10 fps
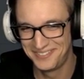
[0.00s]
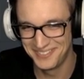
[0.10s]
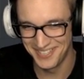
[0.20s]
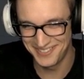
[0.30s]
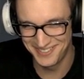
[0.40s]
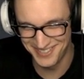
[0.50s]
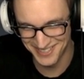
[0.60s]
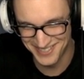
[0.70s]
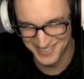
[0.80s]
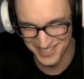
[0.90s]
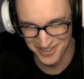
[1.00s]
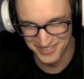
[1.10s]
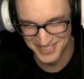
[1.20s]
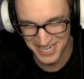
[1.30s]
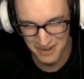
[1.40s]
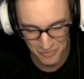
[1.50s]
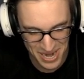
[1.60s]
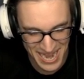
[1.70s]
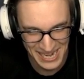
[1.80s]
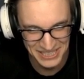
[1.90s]
it's just so dumb.
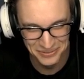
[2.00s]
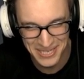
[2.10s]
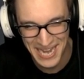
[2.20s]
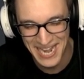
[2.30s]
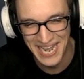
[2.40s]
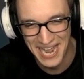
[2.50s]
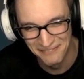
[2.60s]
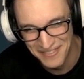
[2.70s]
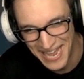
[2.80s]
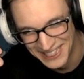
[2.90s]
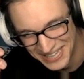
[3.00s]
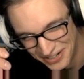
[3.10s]
Why? You can't have that there,